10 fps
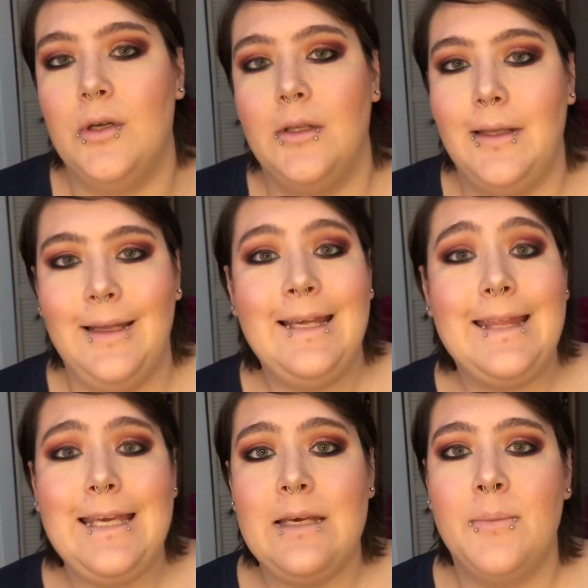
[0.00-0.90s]
link
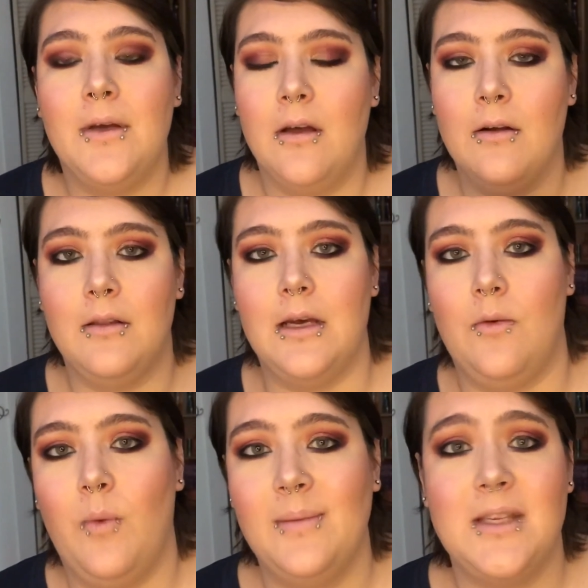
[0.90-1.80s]
the email or the
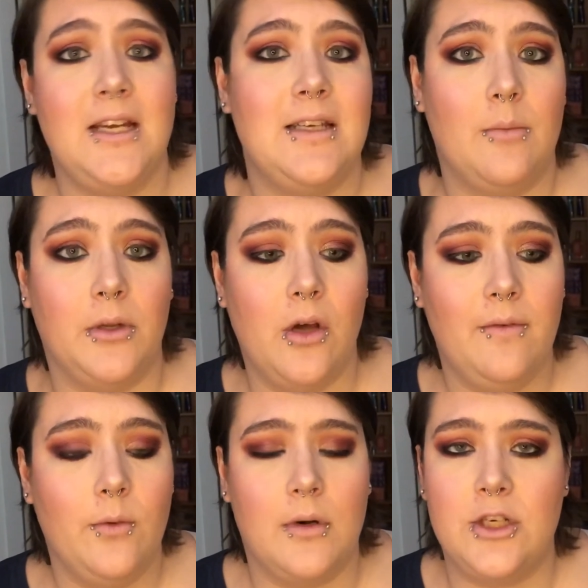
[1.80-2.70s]
website down below if you
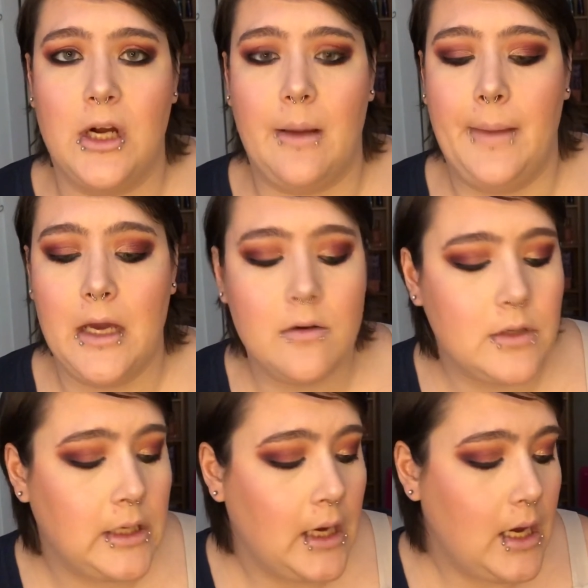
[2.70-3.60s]
want to check them out.
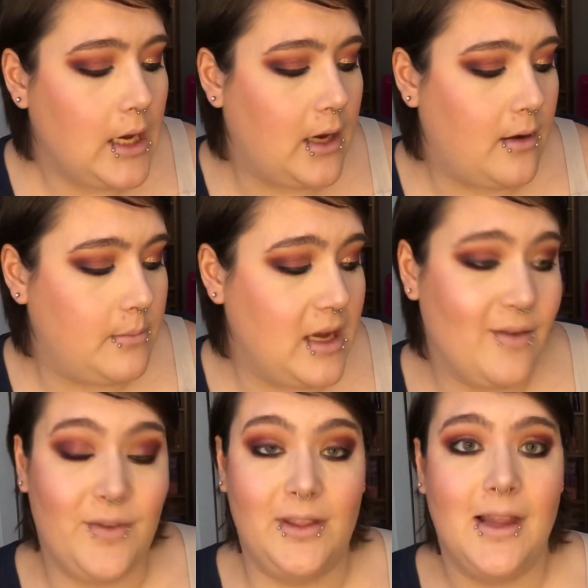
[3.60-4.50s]
They
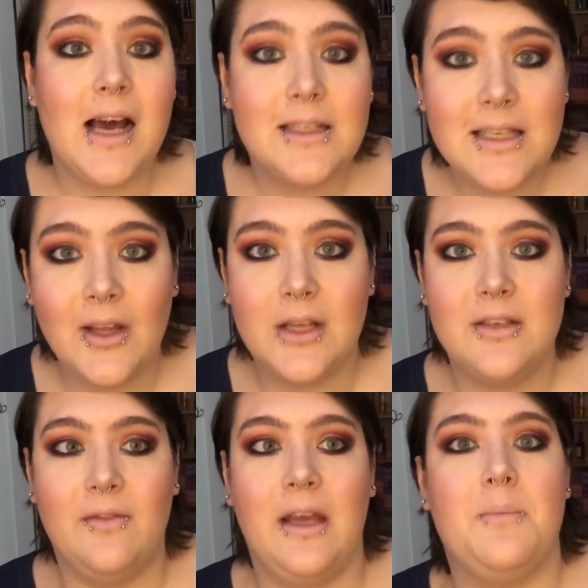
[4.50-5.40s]
have lots and lots of
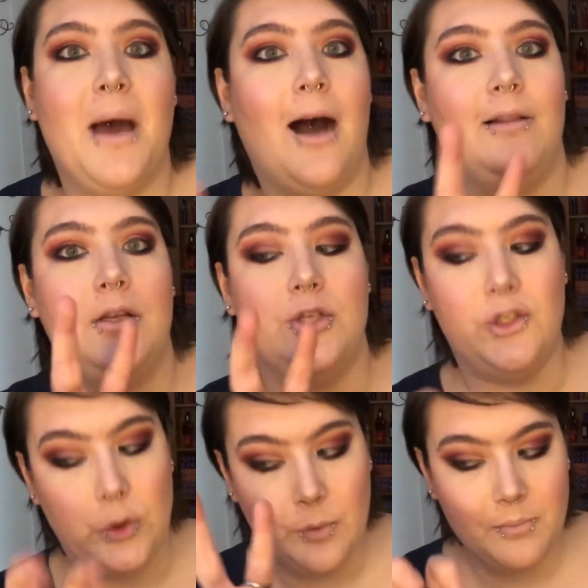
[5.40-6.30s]
like palette
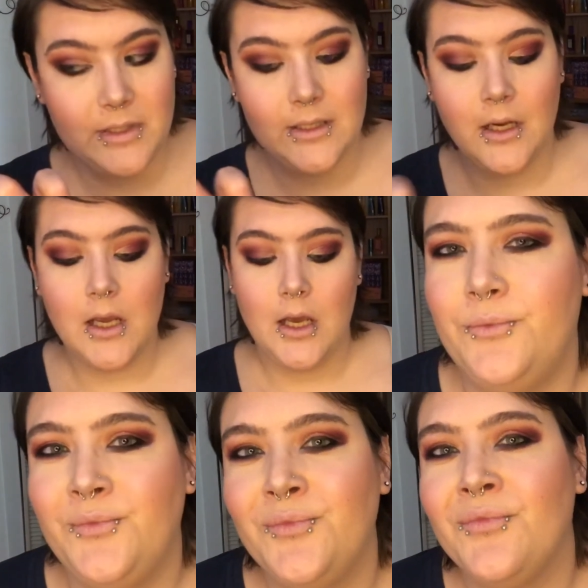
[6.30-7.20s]
dupes.
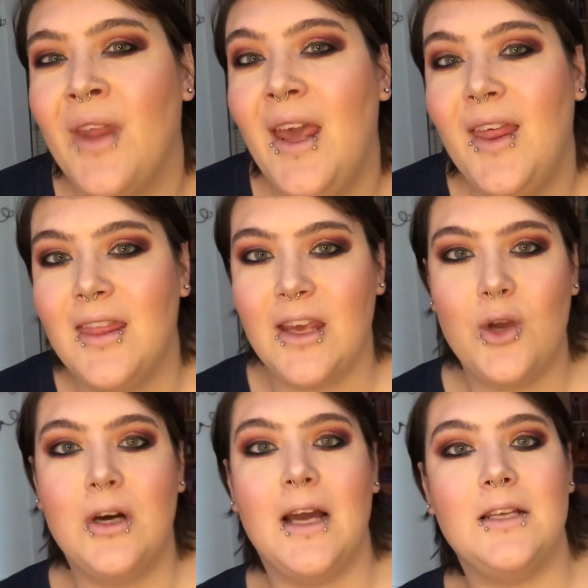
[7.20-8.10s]
Thank you
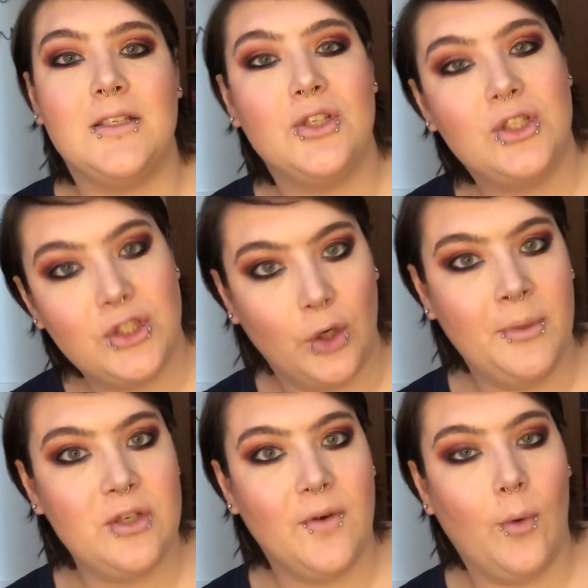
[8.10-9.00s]
guys so much
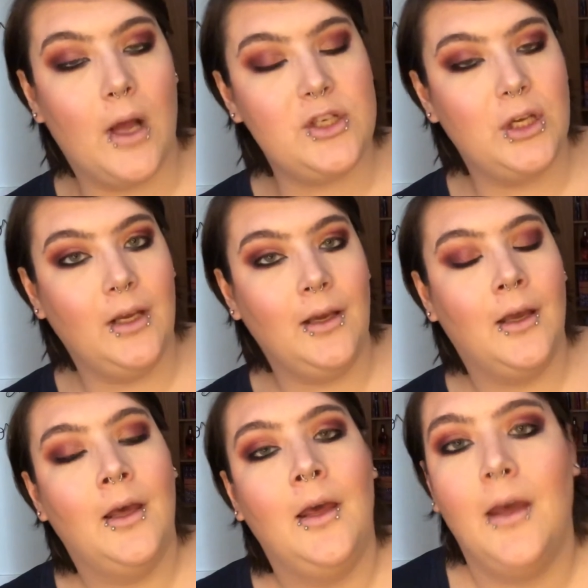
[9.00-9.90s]
for watching,
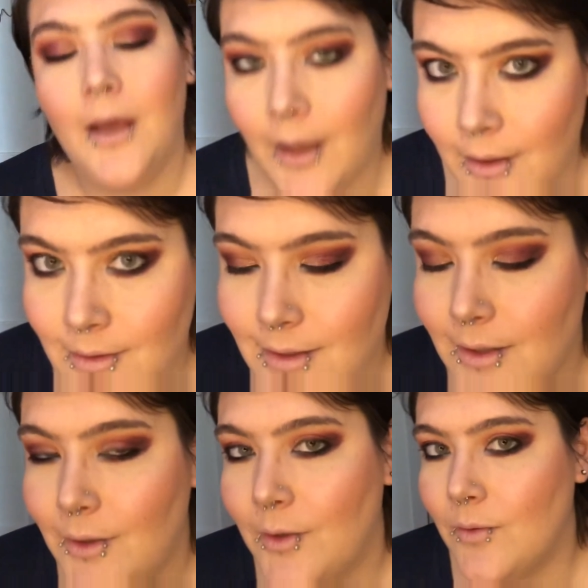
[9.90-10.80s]
and
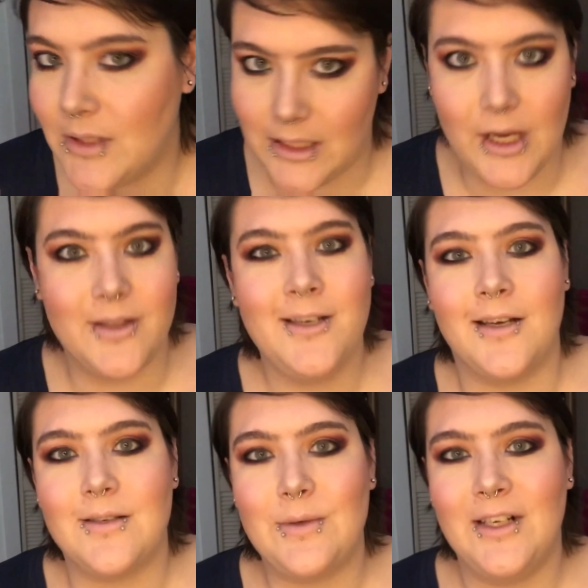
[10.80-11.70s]
we'll see you on the
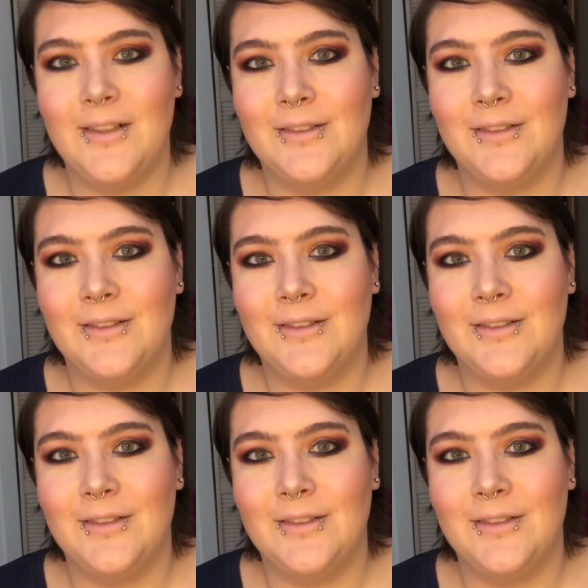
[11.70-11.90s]
next one.